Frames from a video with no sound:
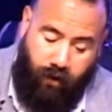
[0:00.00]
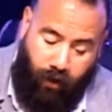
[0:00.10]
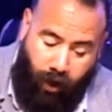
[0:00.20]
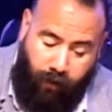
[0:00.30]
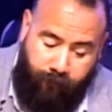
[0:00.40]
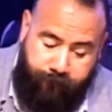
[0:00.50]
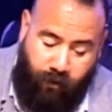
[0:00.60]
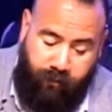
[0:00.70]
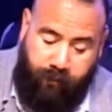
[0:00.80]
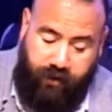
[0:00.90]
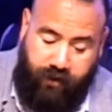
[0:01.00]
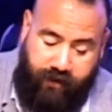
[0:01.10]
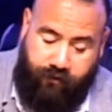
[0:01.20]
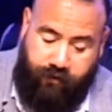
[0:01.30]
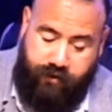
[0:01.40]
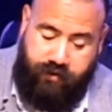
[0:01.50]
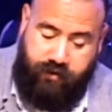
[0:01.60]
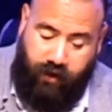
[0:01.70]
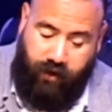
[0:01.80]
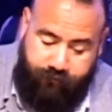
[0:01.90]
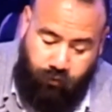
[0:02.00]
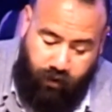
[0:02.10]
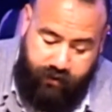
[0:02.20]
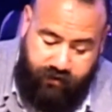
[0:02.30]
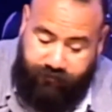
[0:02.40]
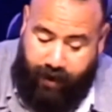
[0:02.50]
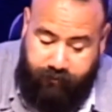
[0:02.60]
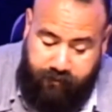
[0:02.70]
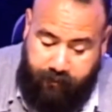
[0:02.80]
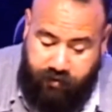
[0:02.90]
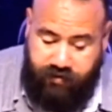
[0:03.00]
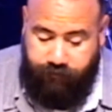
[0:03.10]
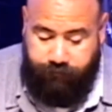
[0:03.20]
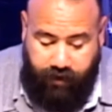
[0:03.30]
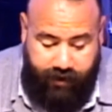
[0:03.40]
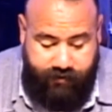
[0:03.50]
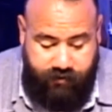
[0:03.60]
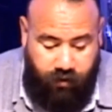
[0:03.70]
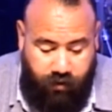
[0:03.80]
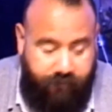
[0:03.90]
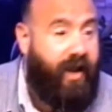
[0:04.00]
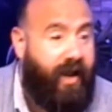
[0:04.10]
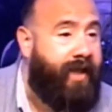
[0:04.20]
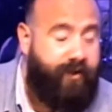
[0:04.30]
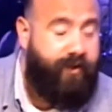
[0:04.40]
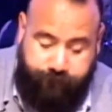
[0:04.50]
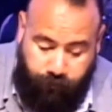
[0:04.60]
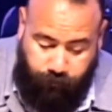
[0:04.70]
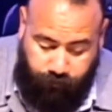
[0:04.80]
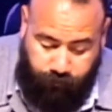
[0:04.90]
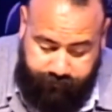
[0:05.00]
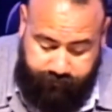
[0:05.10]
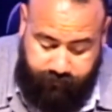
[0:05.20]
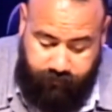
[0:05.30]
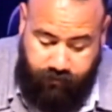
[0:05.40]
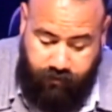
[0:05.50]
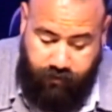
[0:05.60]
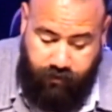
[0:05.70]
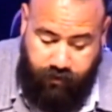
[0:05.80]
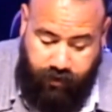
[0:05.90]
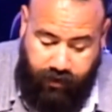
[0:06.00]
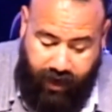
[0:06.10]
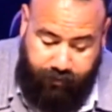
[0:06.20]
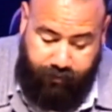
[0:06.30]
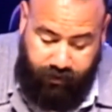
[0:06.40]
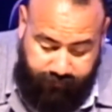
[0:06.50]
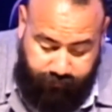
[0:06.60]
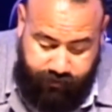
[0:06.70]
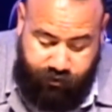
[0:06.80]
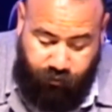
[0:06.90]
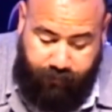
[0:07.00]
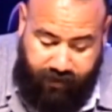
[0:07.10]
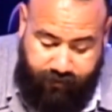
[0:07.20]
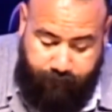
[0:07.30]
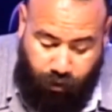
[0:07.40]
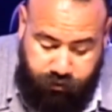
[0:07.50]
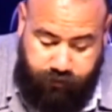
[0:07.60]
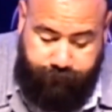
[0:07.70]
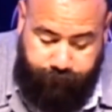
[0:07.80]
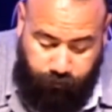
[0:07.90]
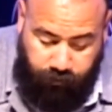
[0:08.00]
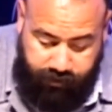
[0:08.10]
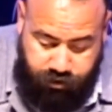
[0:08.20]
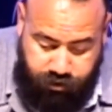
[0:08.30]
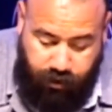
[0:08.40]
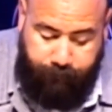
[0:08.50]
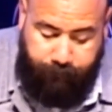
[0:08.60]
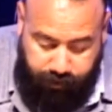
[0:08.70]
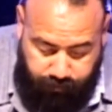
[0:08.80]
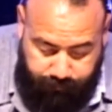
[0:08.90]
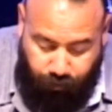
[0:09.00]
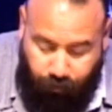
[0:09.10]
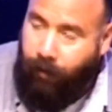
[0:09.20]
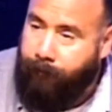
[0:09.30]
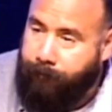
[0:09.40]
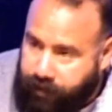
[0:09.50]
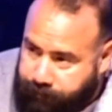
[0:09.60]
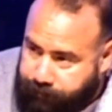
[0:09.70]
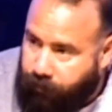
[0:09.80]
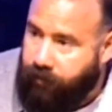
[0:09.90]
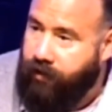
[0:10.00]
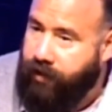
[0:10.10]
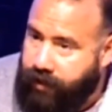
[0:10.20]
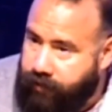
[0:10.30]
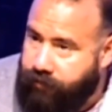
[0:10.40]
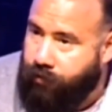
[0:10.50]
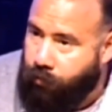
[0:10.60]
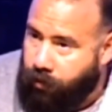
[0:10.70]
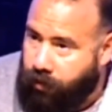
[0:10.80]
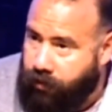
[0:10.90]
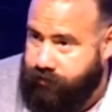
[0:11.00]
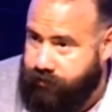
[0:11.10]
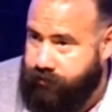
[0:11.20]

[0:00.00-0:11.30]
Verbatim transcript: All former believers, loved ones, family members, and friends would have died as fools, and believers would be the most foolish, pitiable people in the world.